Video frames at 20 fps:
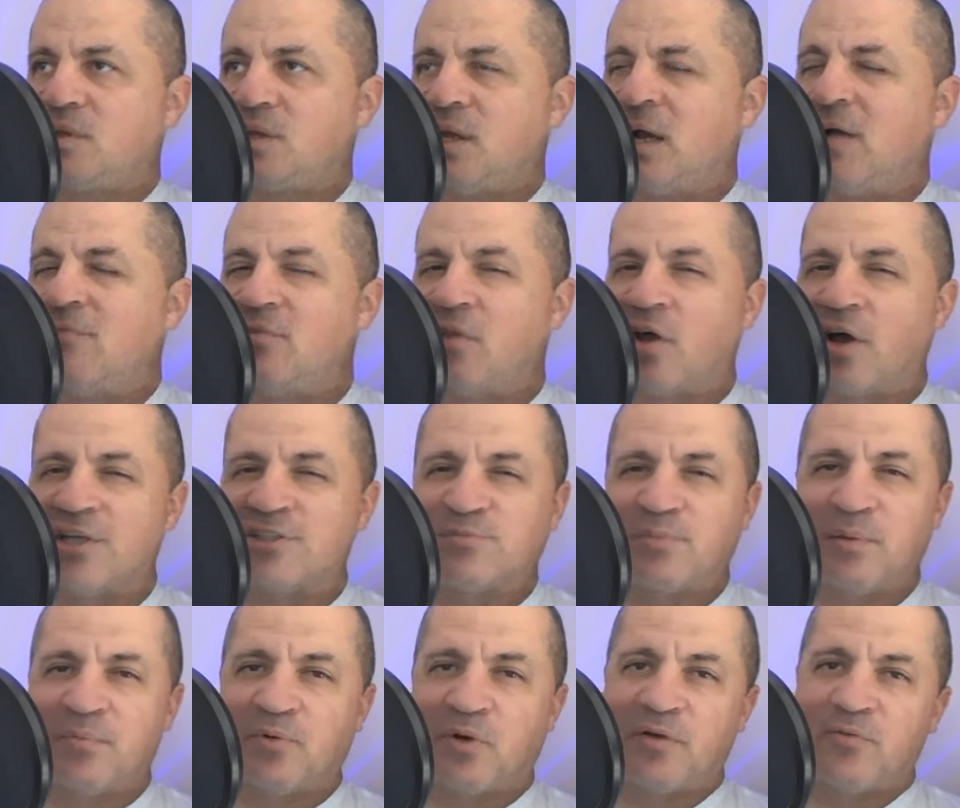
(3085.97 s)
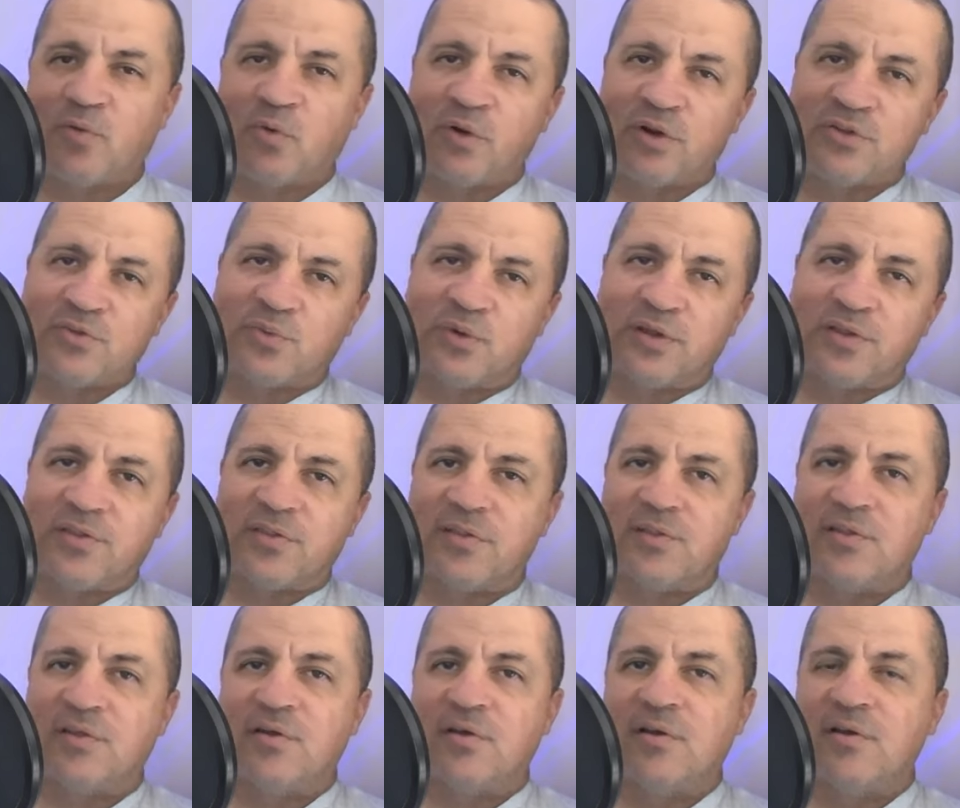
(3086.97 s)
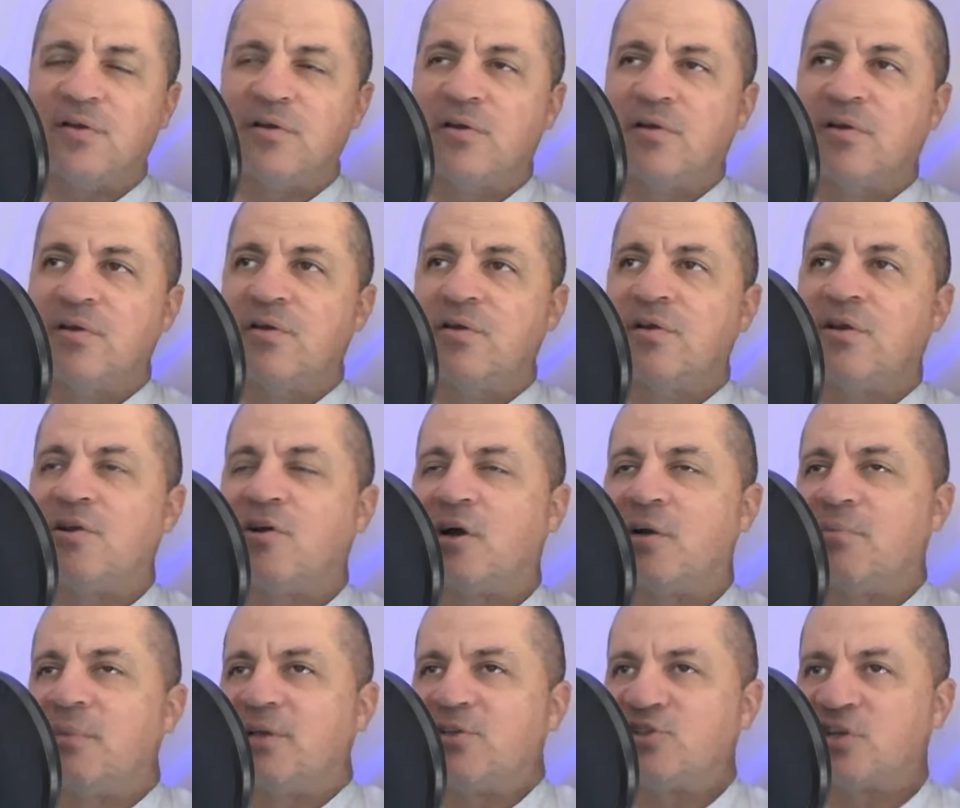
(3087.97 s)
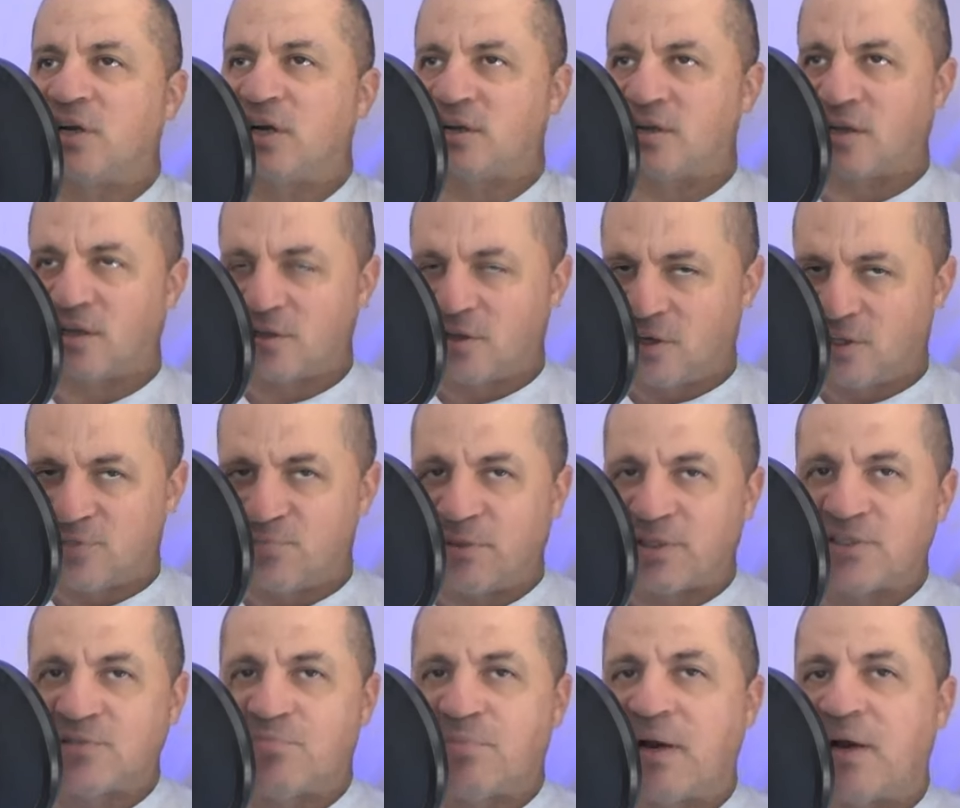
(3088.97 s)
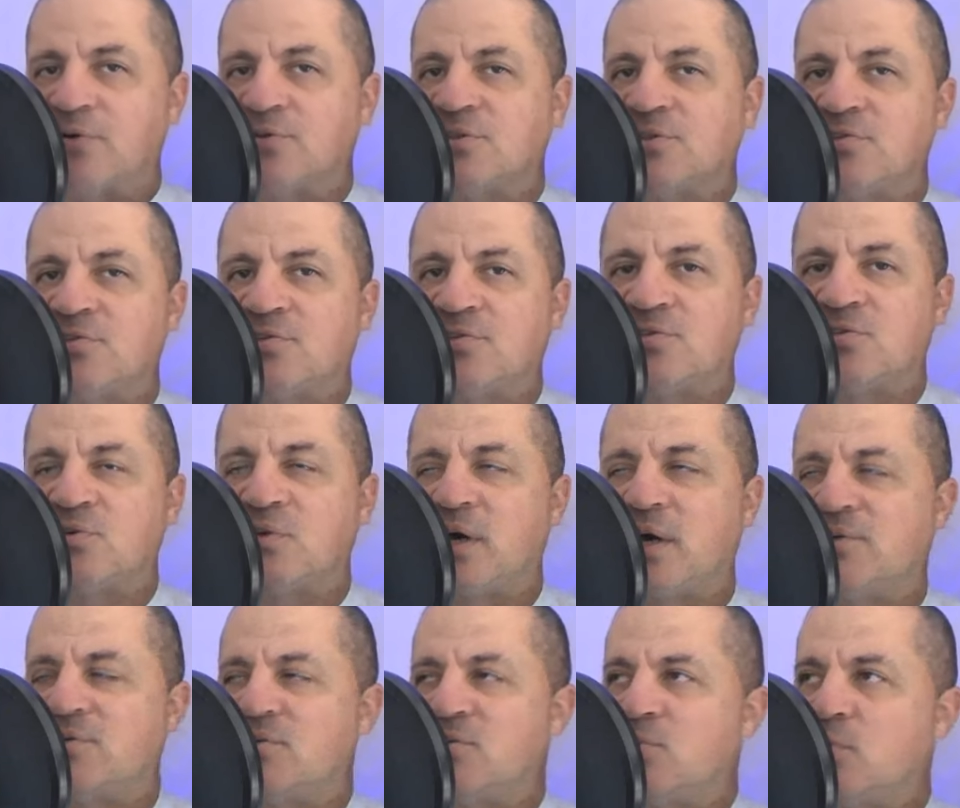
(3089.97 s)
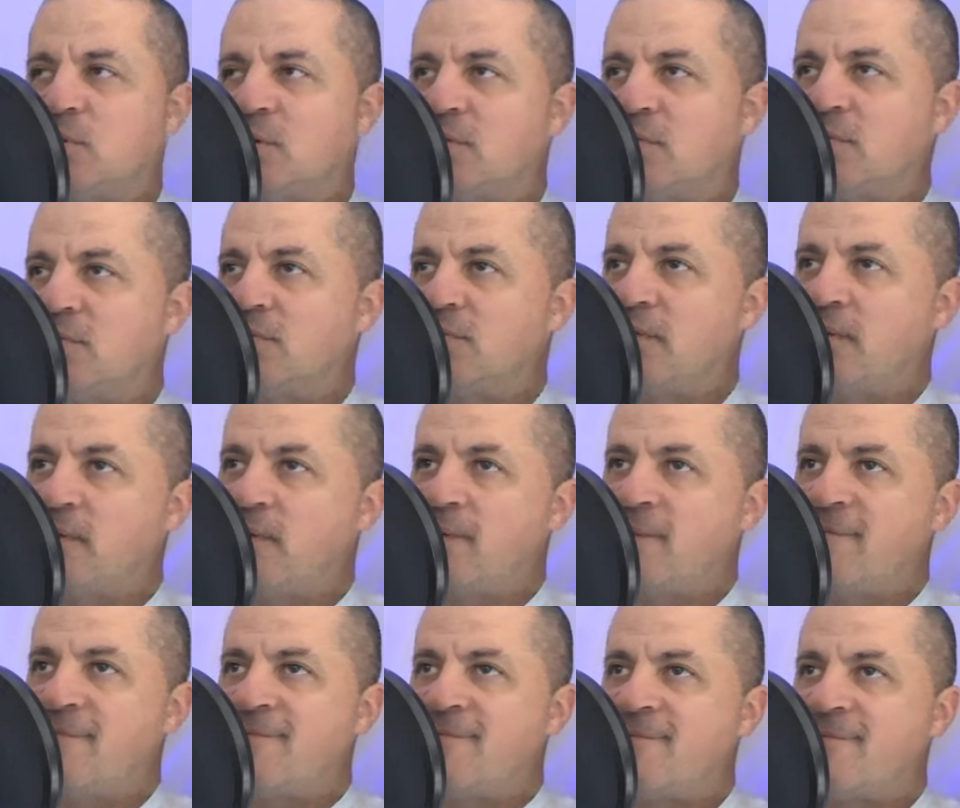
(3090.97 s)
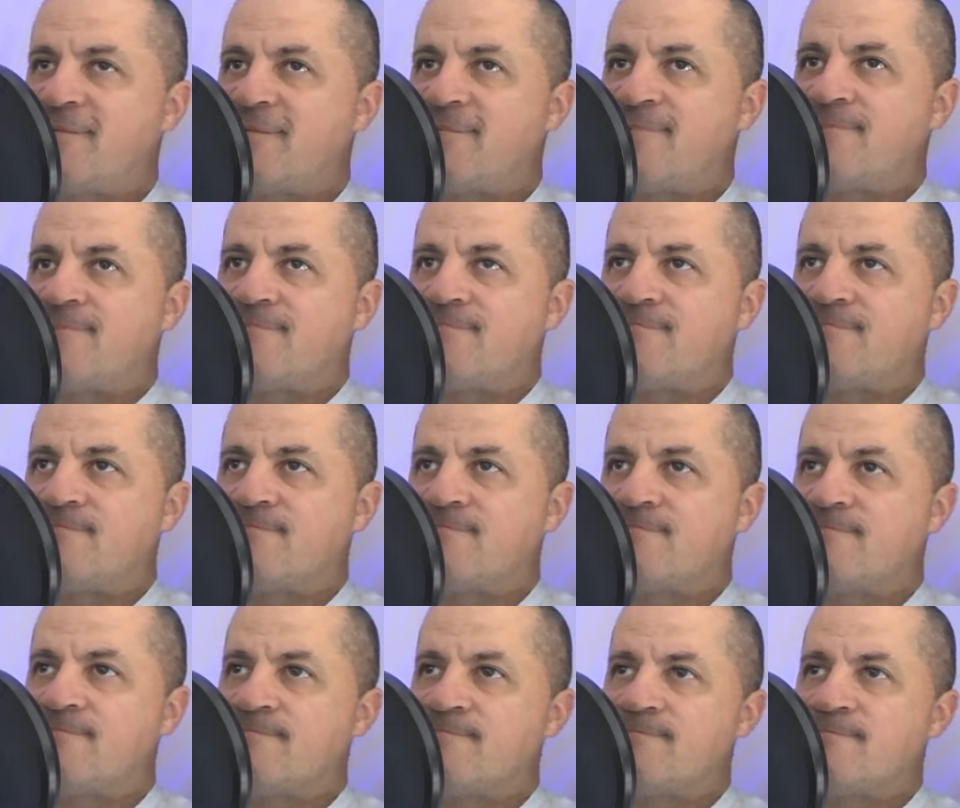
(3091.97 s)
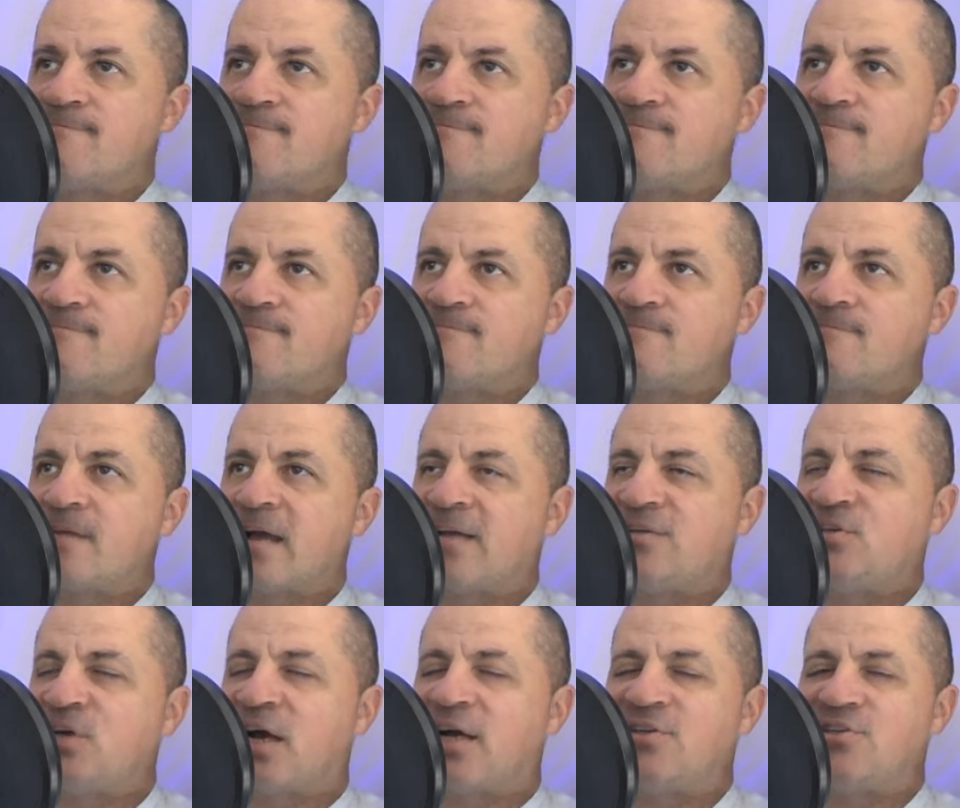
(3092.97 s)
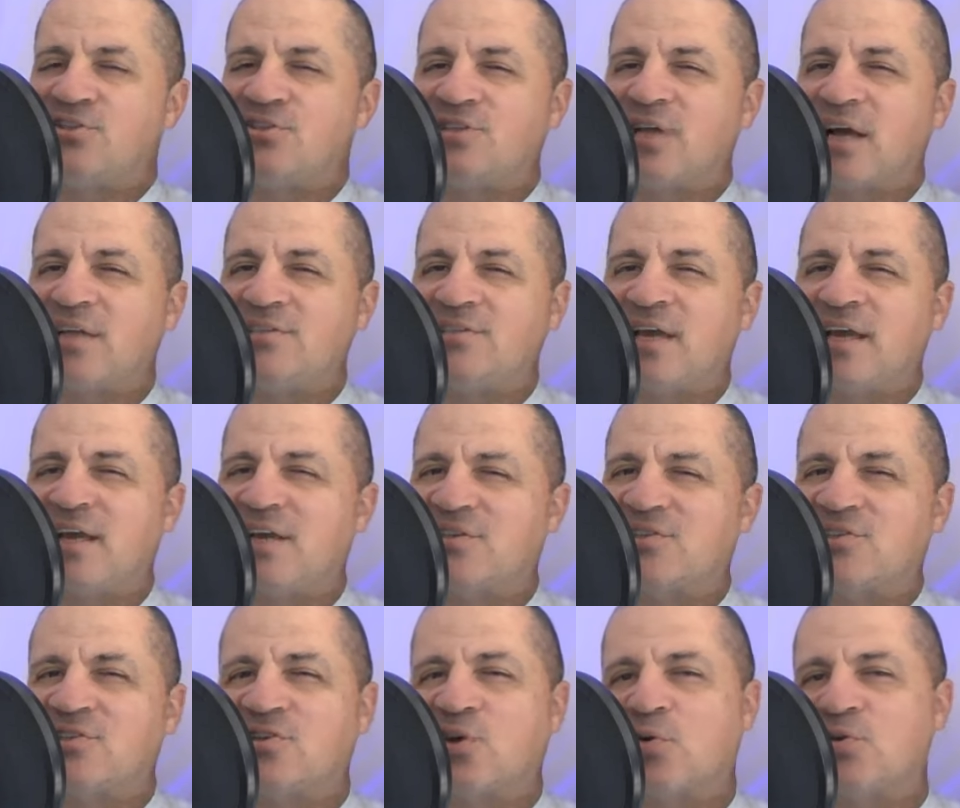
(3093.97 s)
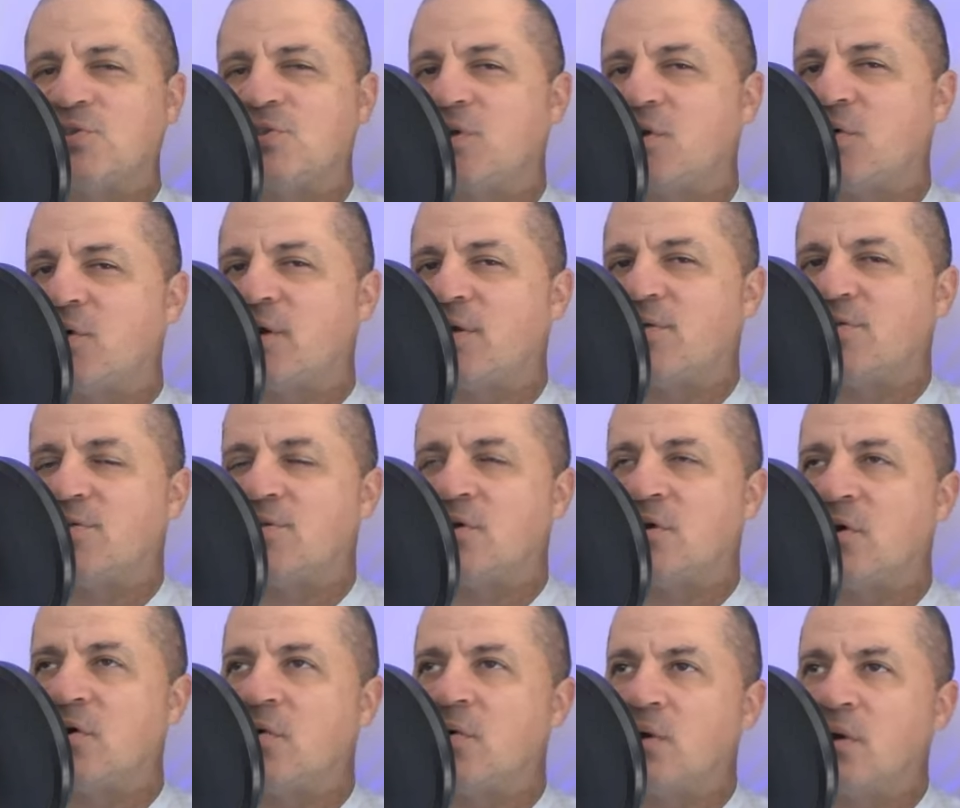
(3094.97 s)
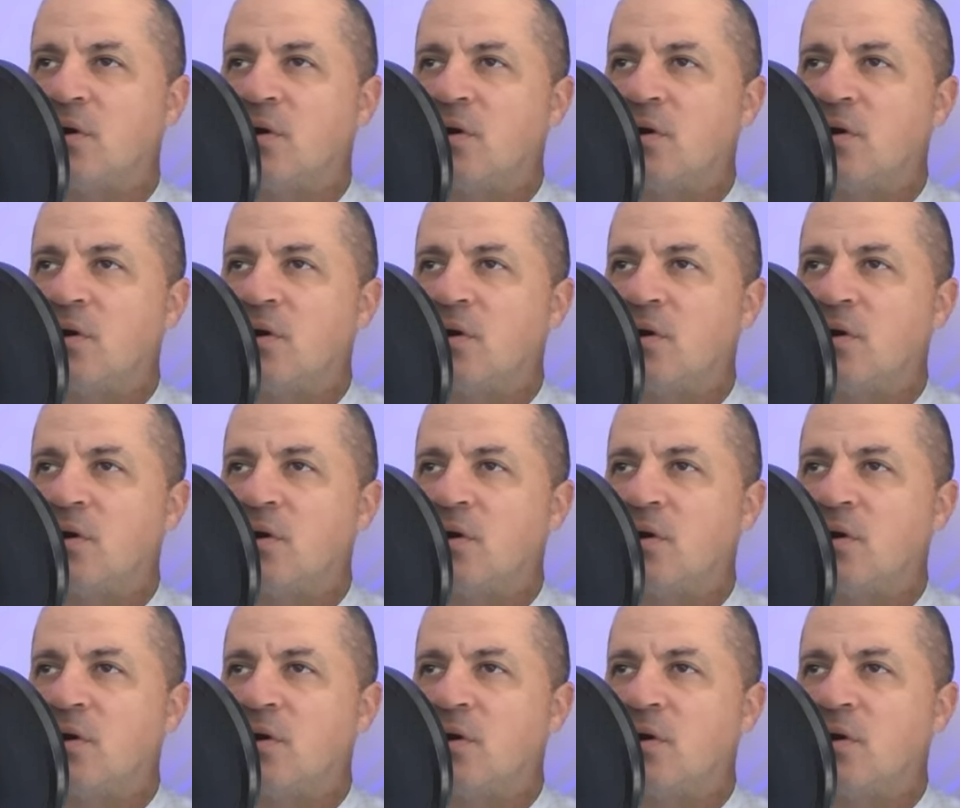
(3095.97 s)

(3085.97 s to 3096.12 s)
I've lost people I've worked with. You know, I mentioned I, I lost my spouse in 2012. Um, I just, I just I take it so serious, you know.